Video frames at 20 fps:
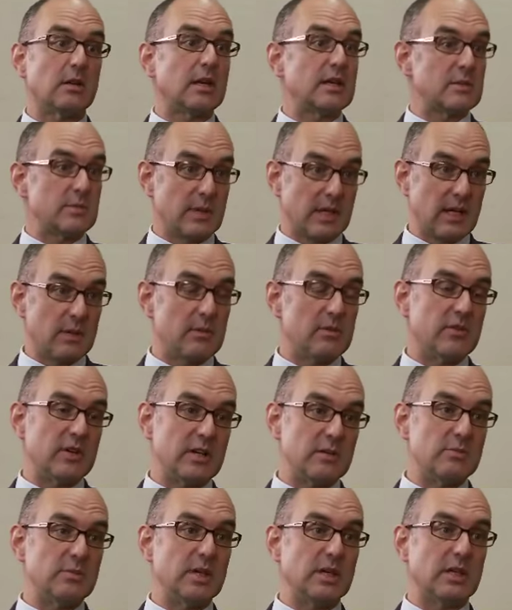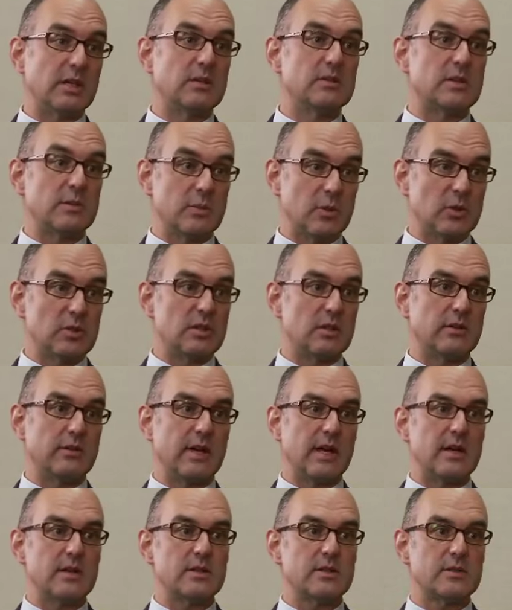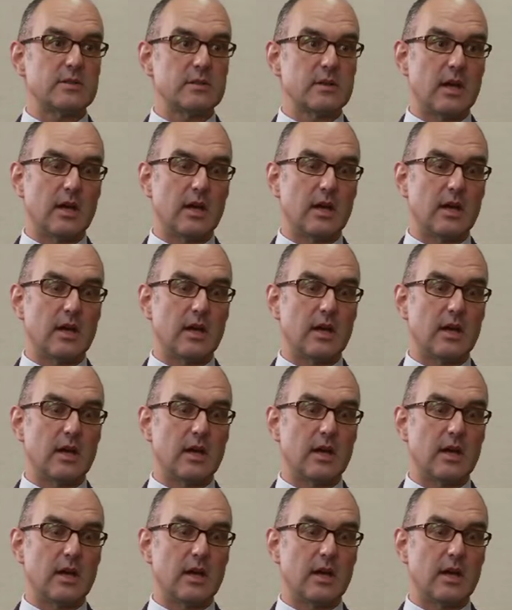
has become a very big supporter mm-hmm. of ours.